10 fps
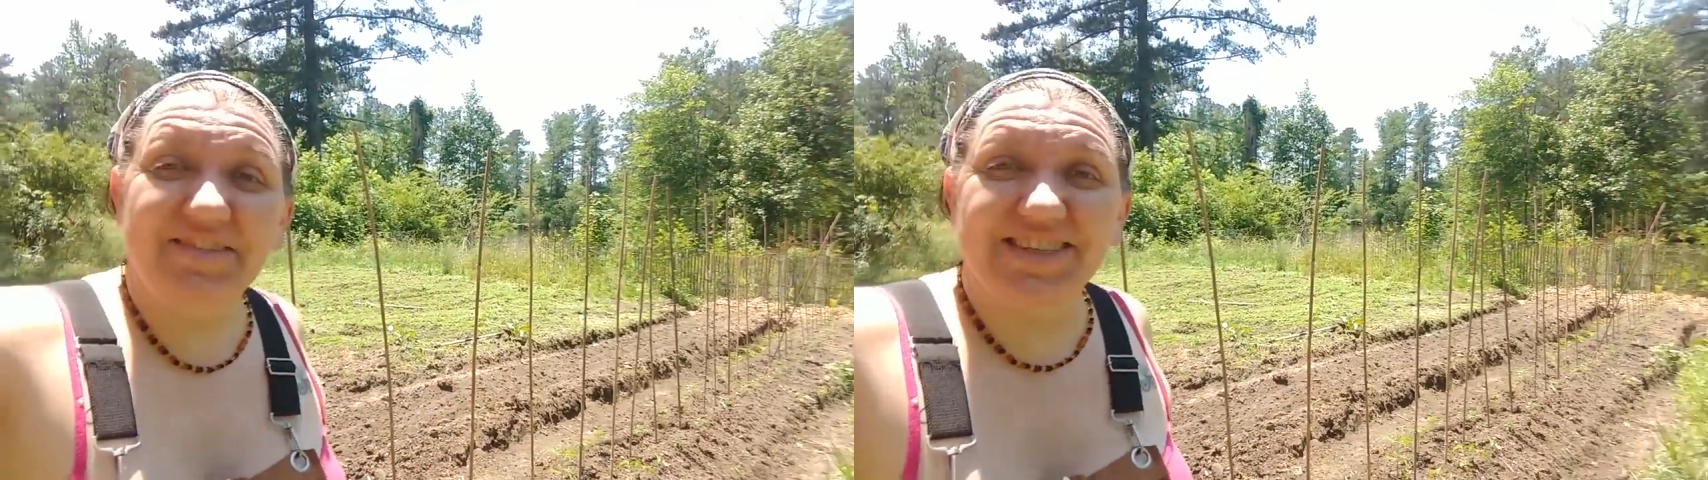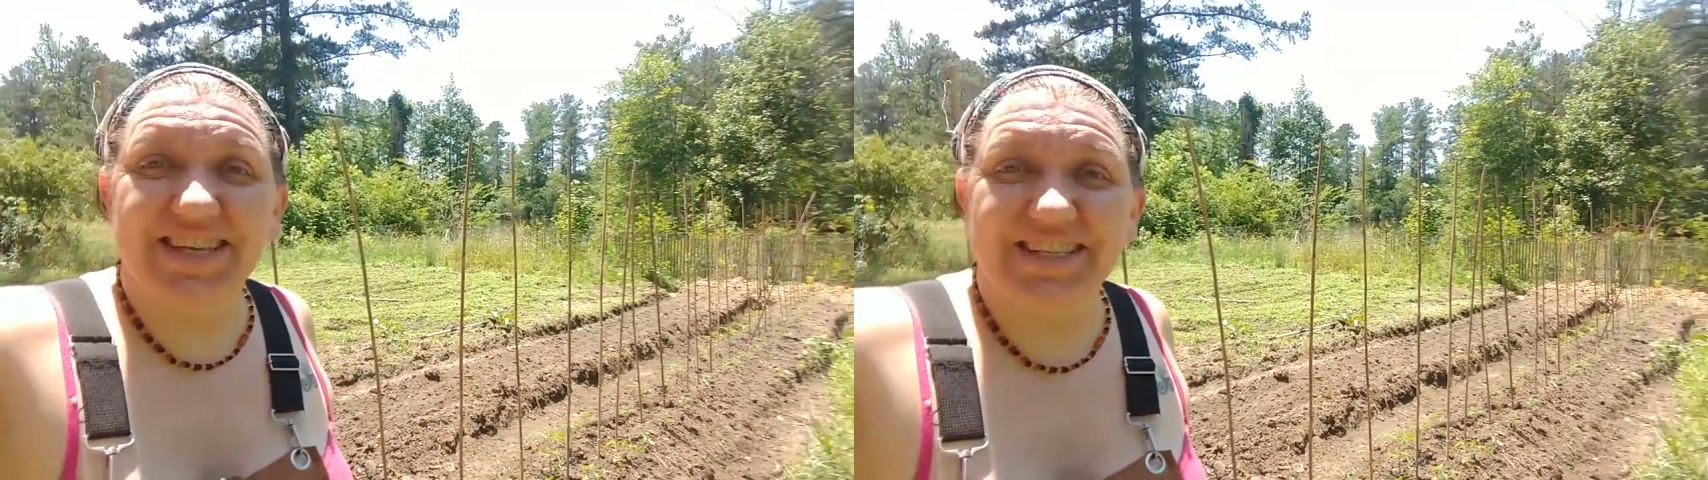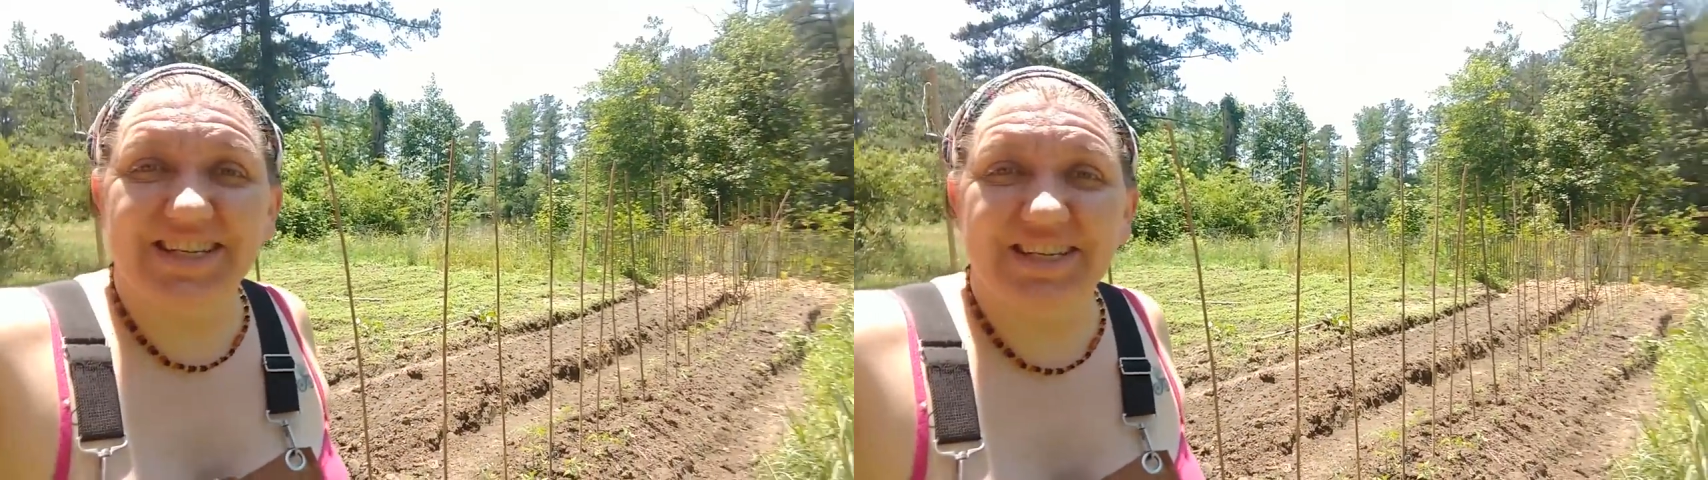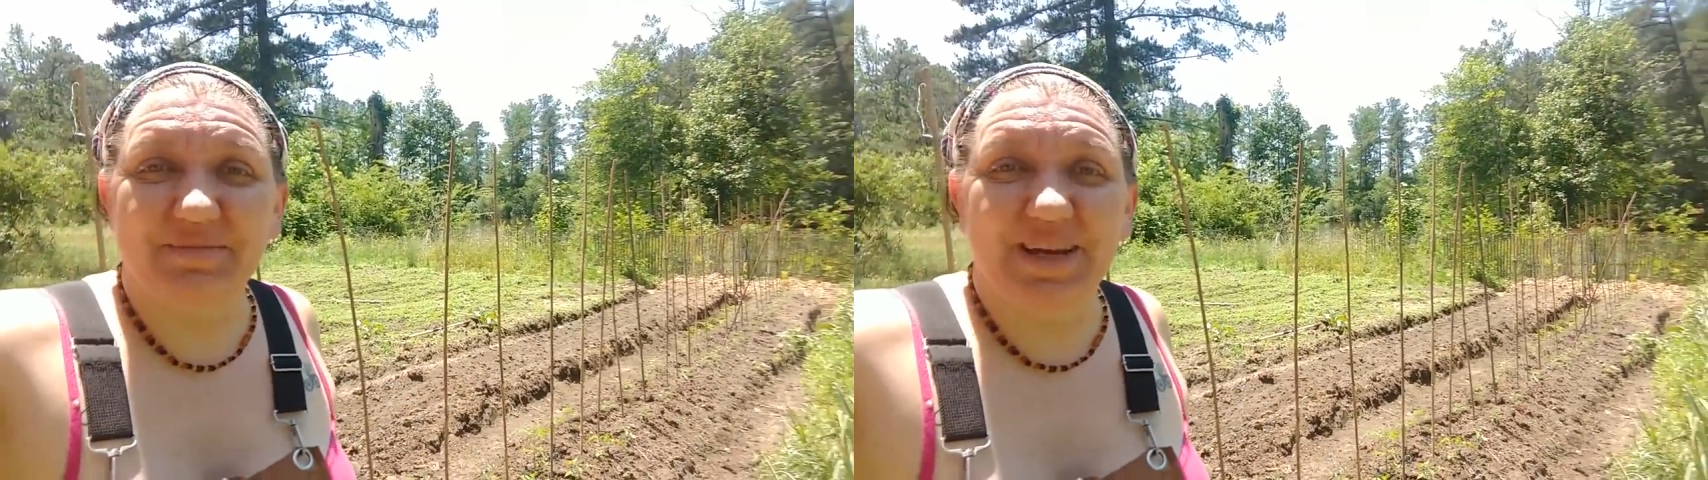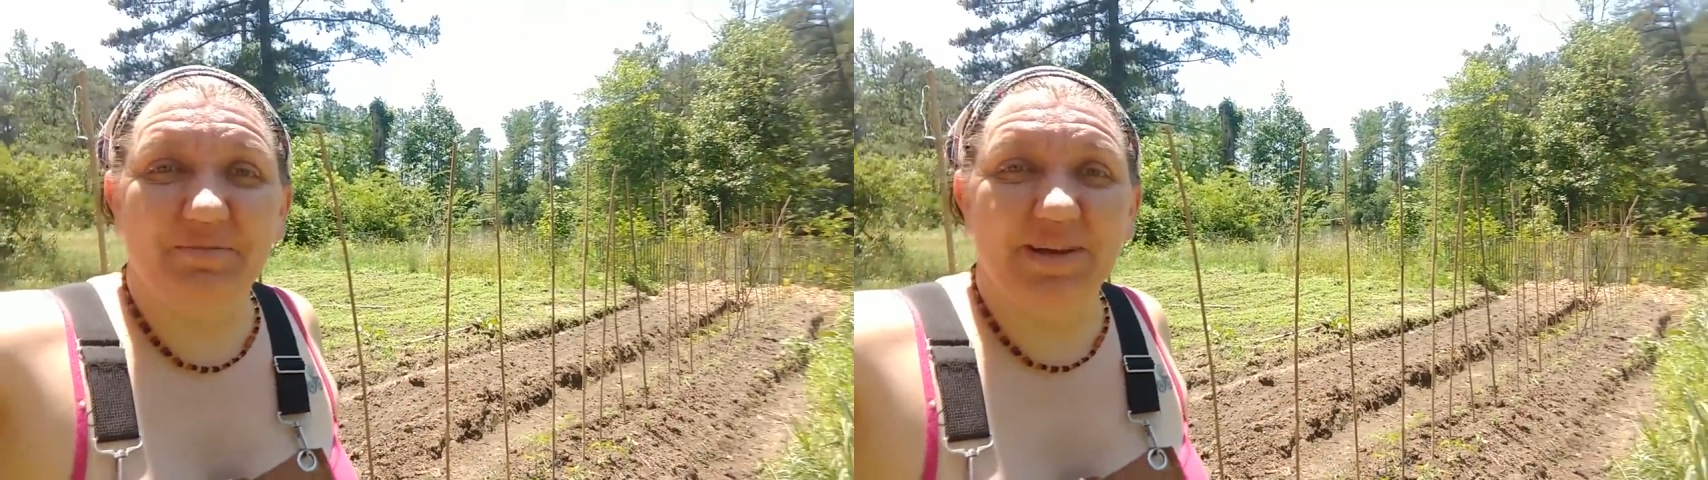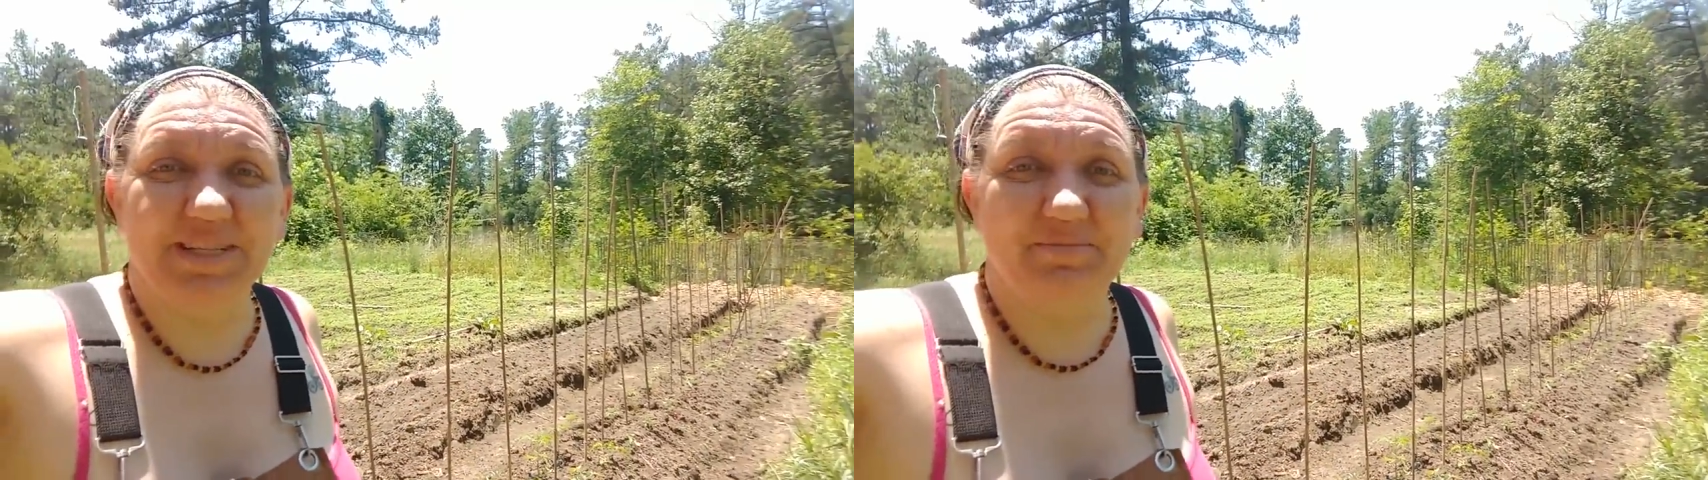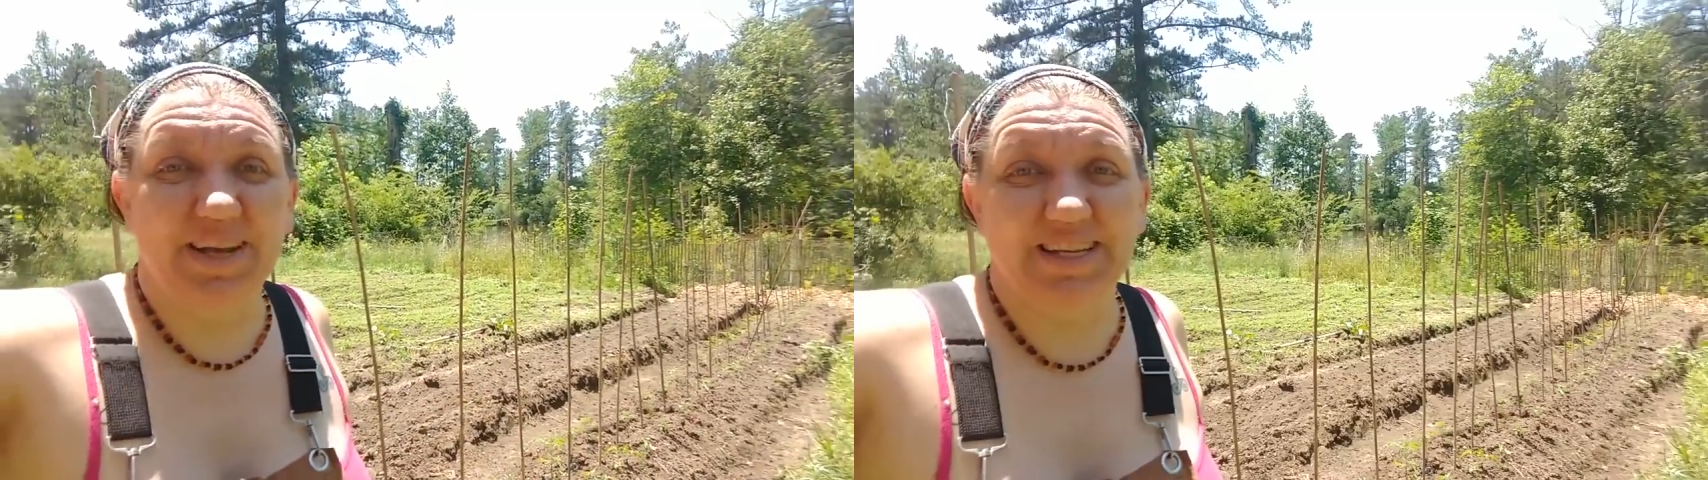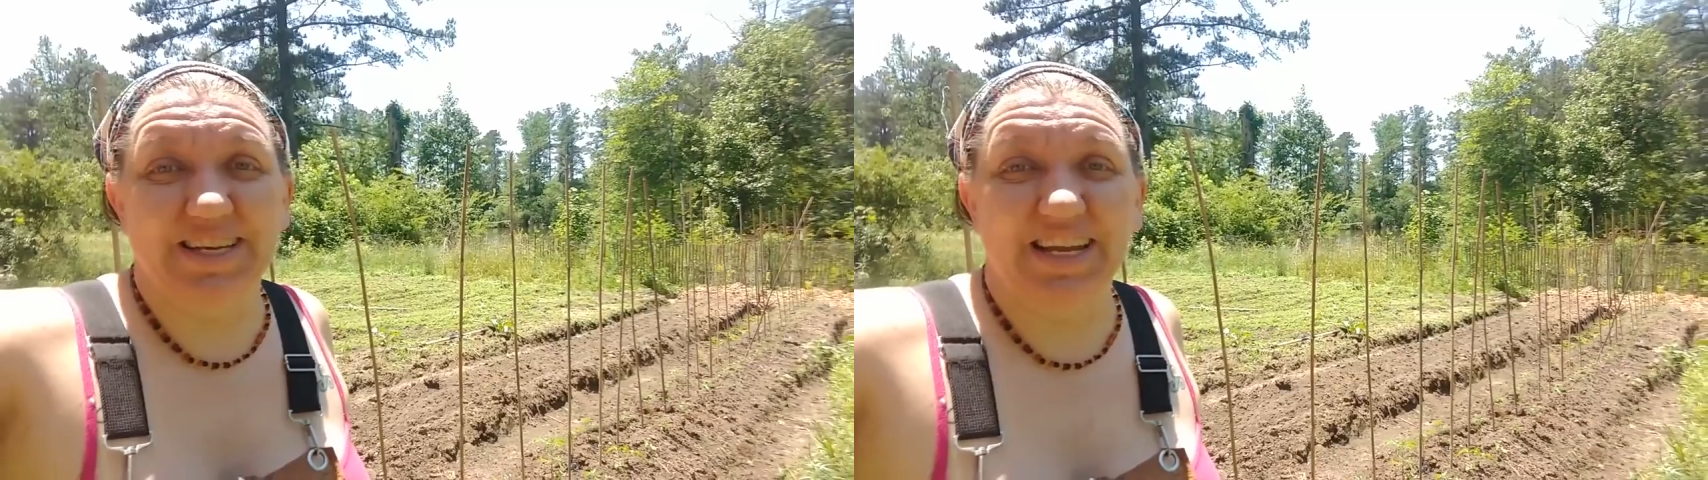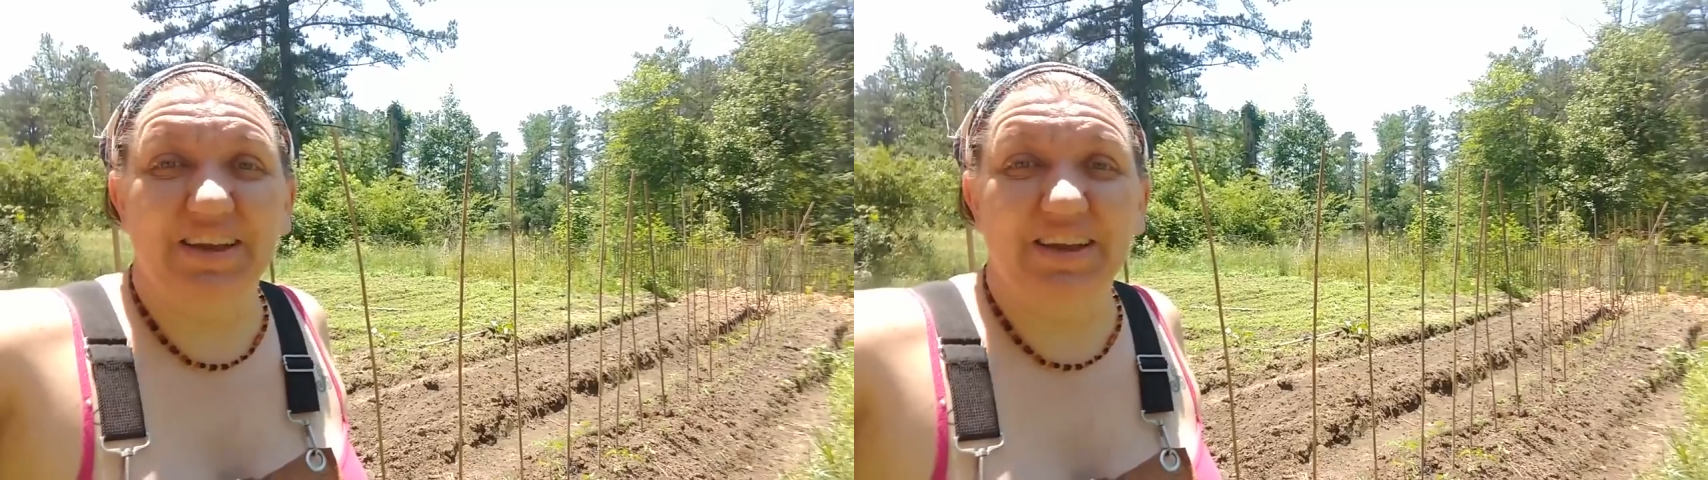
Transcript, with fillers: have sixty tomato plants planted.